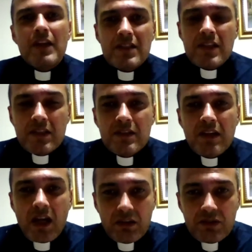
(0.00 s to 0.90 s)
is in
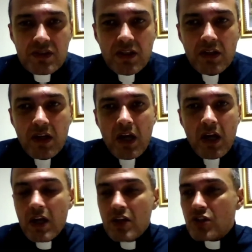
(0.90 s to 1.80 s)
dollars.
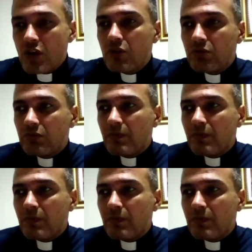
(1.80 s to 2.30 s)
So,